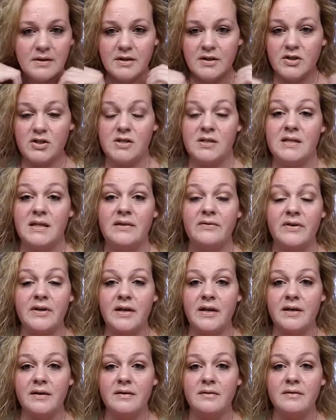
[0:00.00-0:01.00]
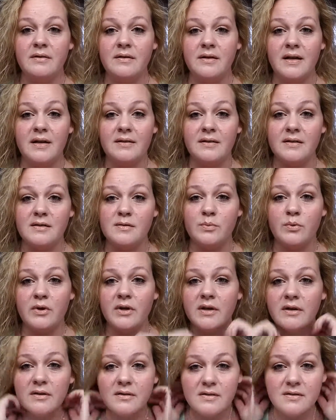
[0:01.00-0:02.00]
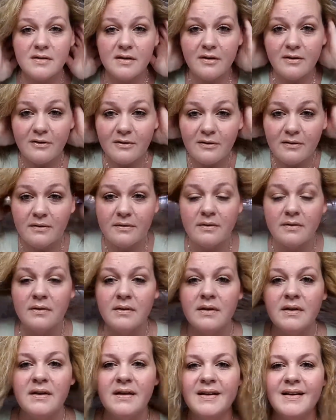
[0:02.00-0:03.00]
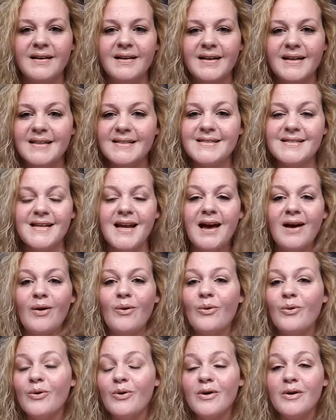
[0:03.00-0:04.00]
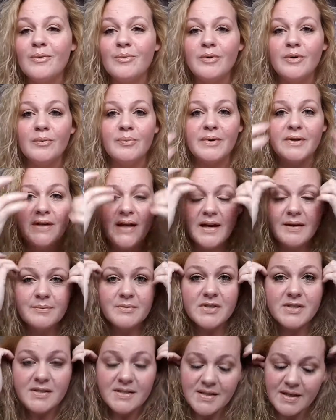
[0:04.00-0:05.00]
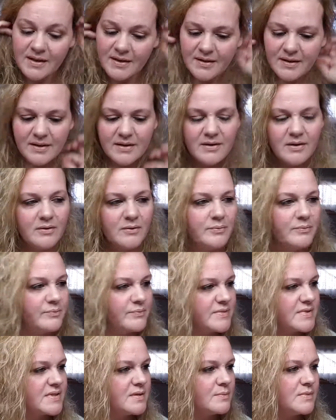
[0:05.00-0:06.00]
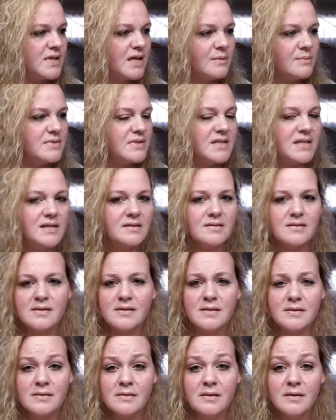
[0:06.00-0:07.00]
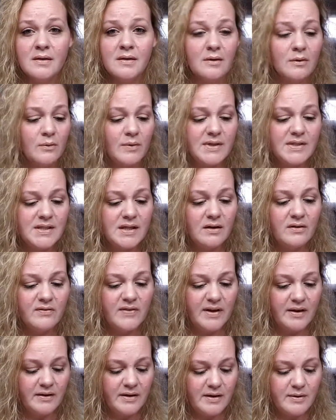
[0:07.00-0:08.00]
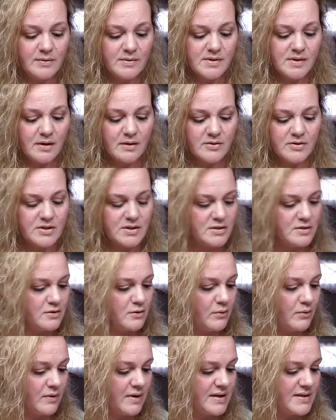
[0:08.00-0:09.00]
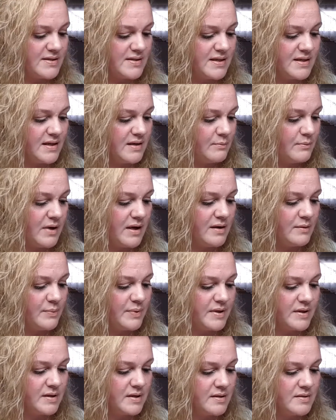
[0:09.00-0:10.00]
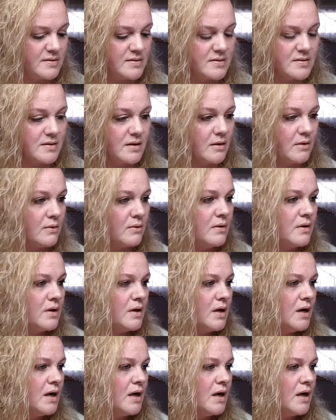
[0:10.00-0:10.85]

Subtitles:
I just leave it on at this point, so. It's not horrible, but I'm just saying, you know, sometimes these retail values are just crazy in my opinion. So